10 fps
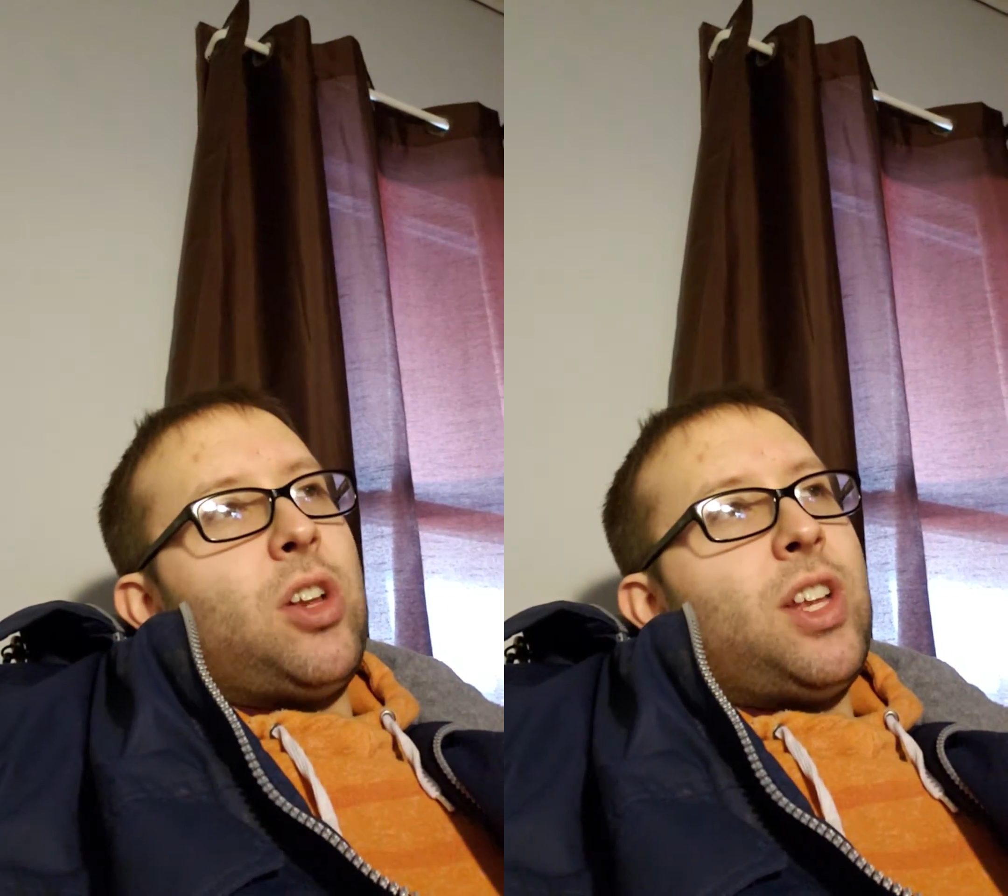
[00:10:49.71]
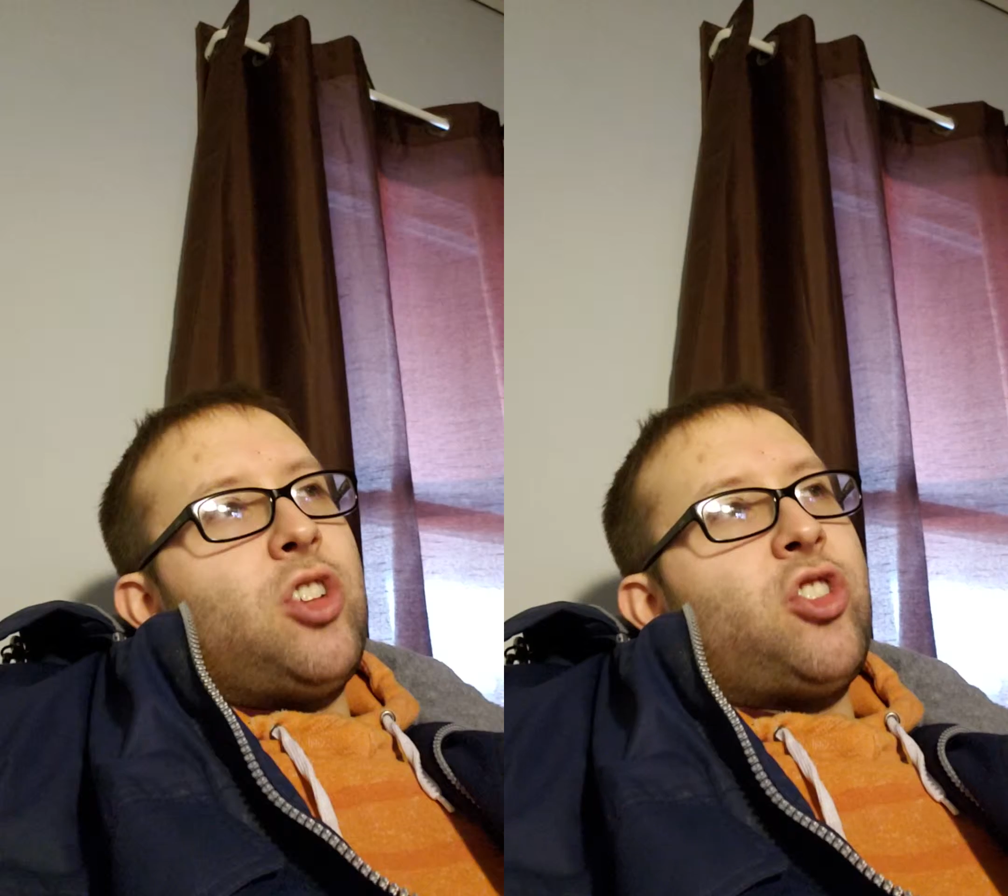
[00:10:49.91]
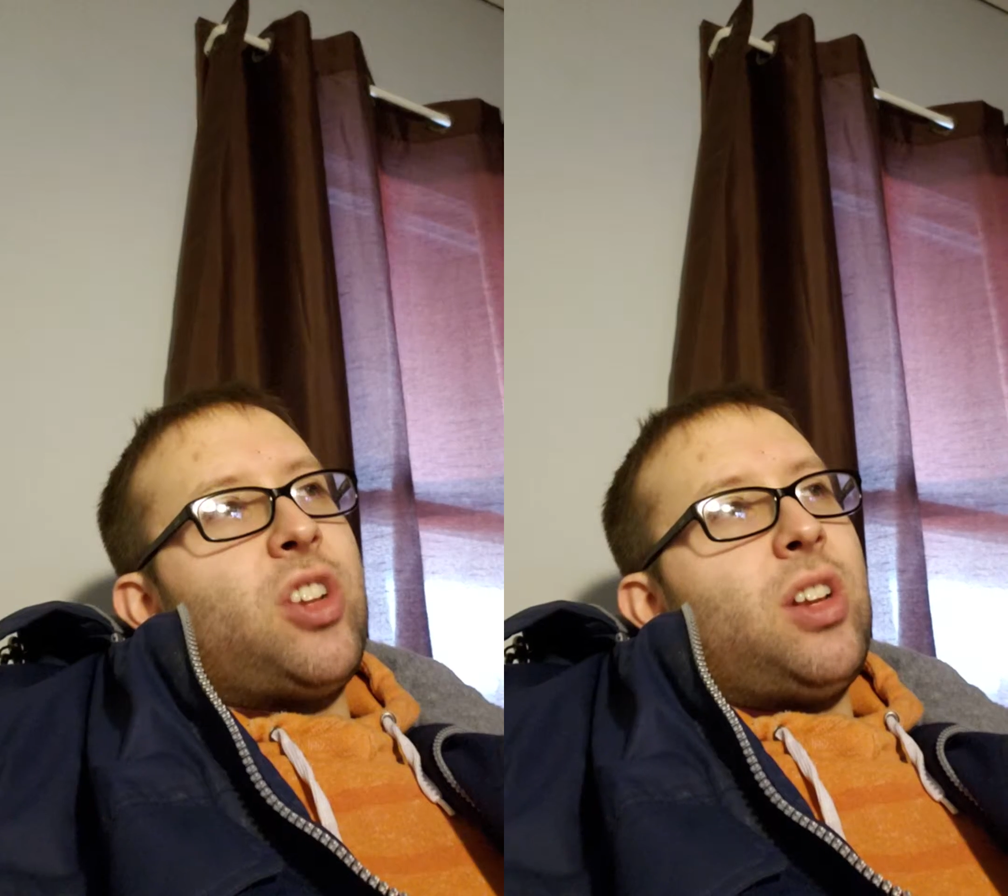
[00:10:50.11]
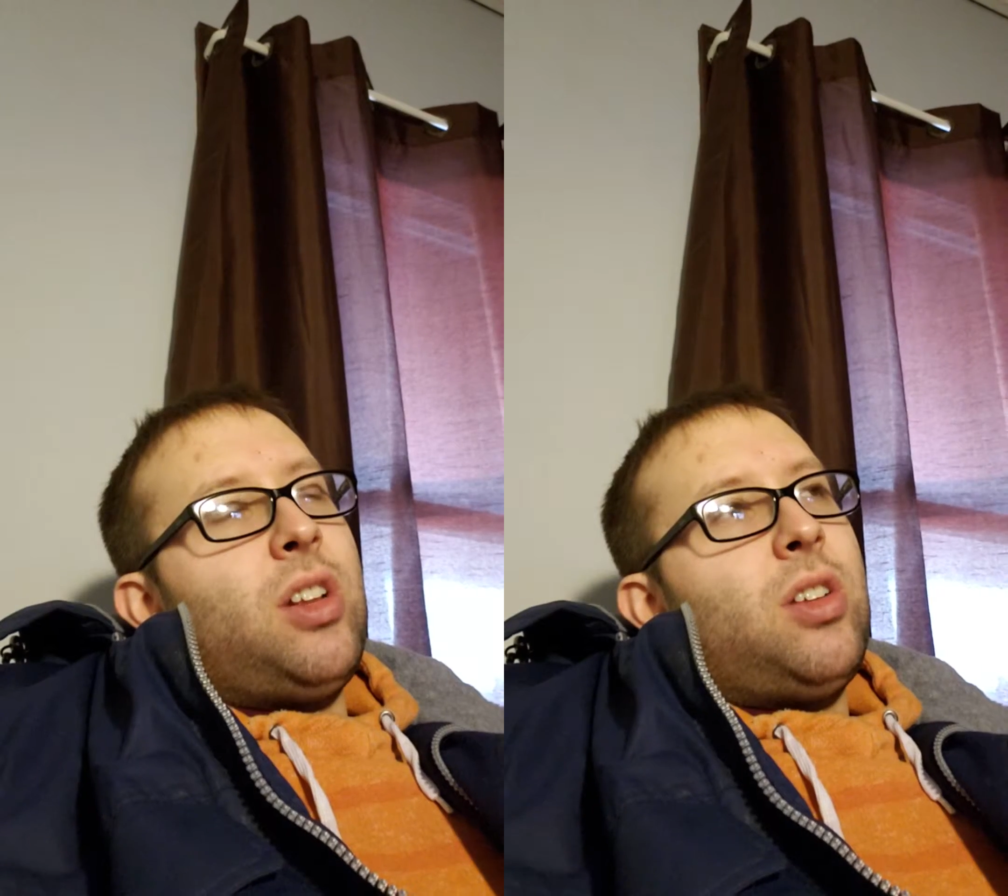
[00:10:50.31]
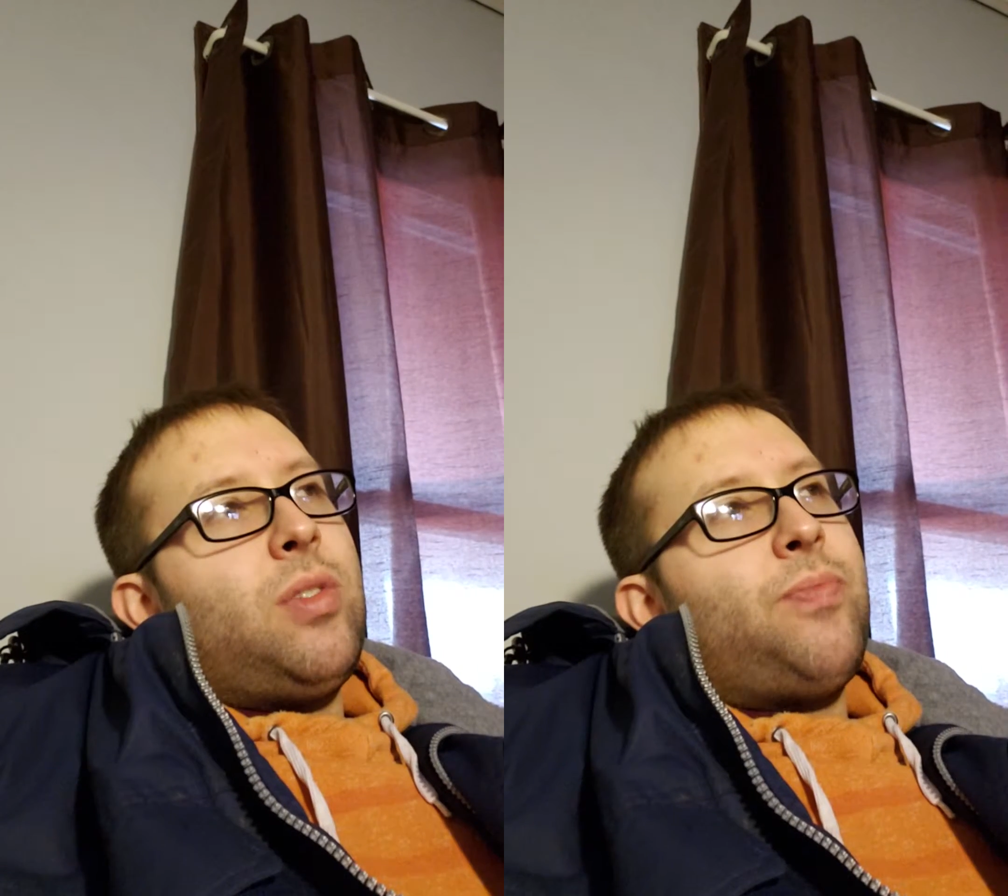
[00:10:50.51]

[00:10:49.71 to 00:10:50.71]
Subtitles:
addition.